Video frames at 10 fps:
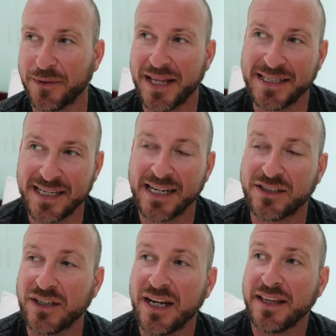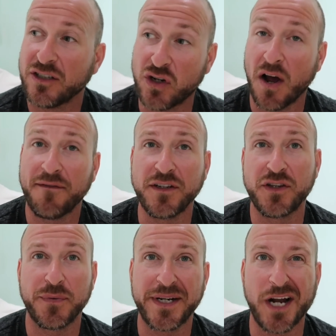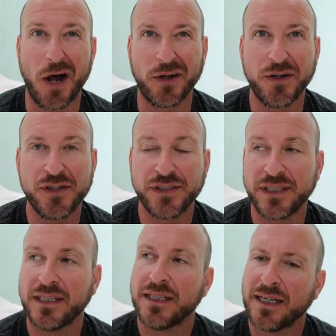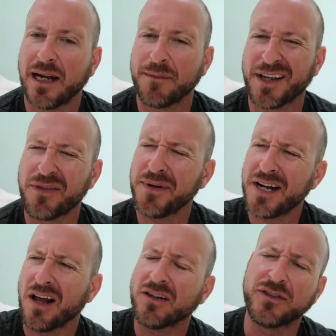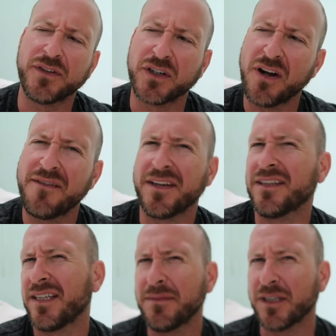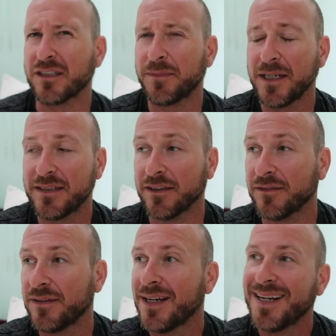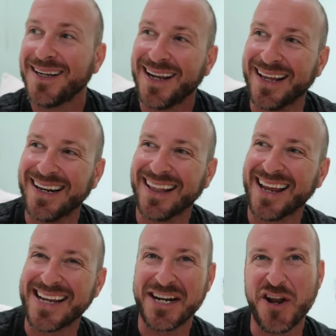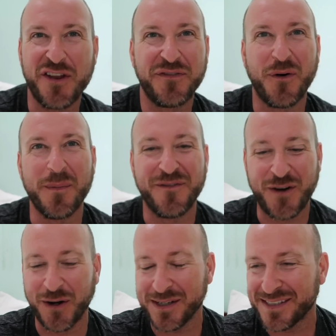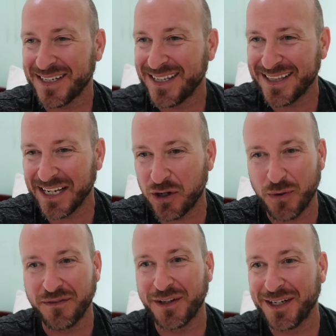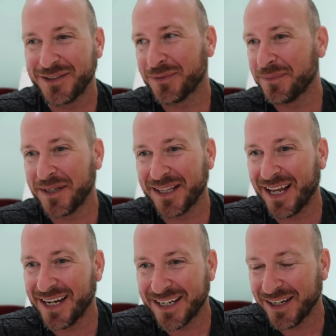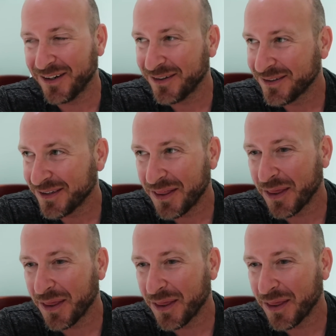when they say this coffee's $3, I'm like, $3 for a coffee seems expensive. And like in another form of currency, the equivalent would be like, you know,